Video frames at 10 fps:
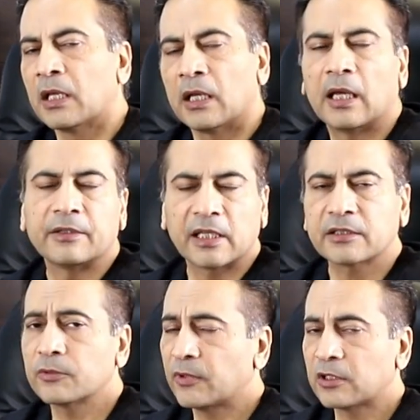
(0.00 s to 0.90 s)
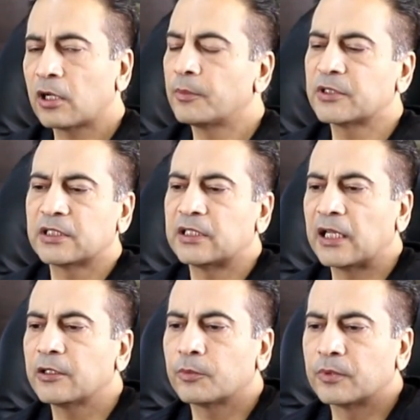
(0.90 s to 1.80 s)
And that's a very common
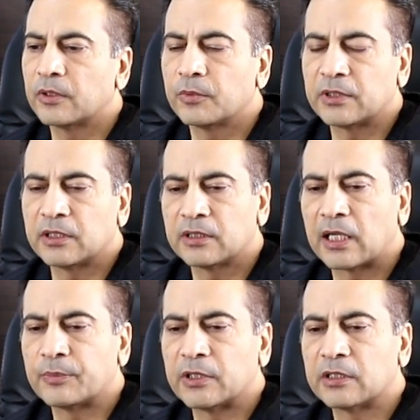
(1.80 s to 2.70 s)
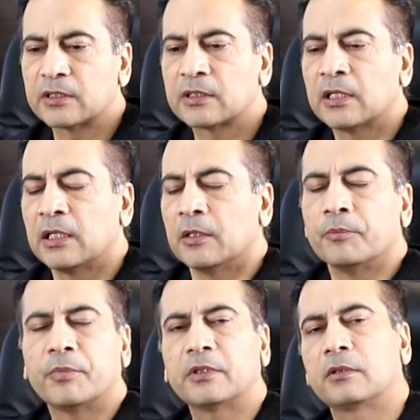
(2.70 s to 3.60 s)
scenario with diabetes.
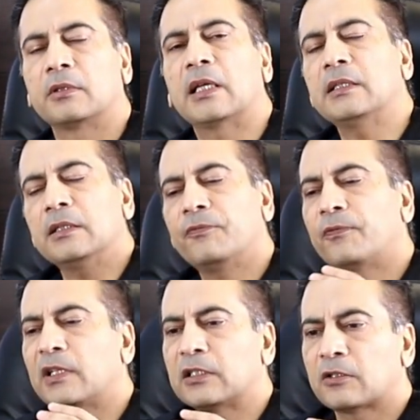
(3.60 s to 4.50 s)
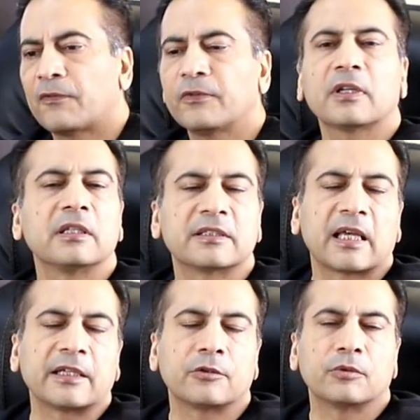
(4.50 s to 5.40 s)
But there's a philosophical
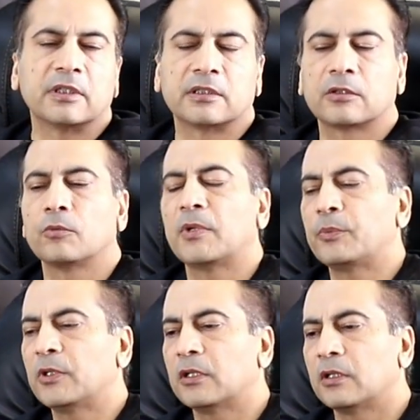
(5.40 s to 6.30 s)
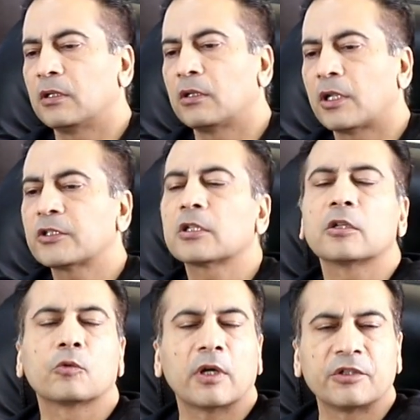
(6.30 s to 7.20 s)
side to this, so maybe a
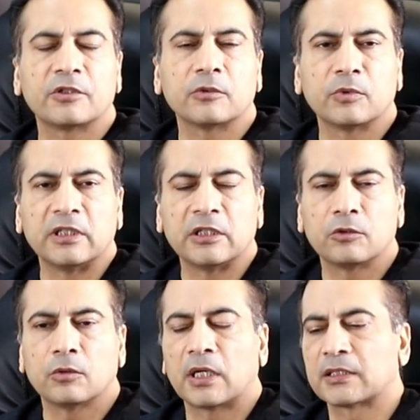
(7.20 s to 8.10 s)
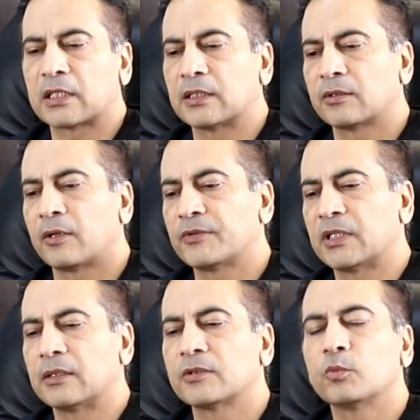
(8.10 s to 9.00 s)
logical question we need to ask
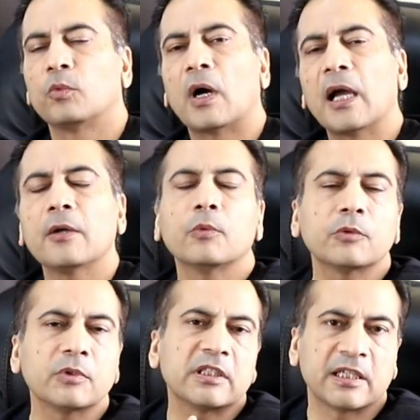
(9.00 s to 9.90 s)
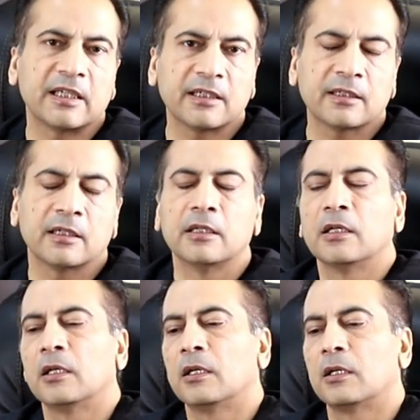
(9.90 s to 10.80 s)
ourselves. Why would we take
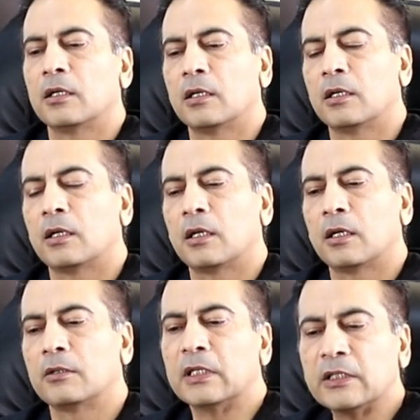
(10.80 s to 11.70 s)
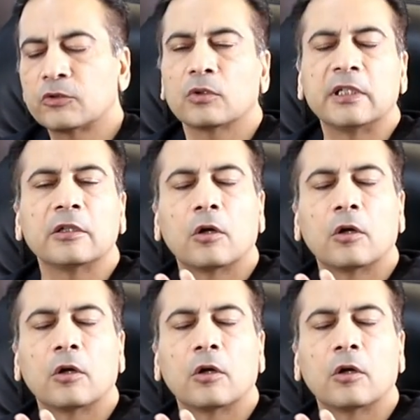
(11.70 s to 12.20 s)
insulin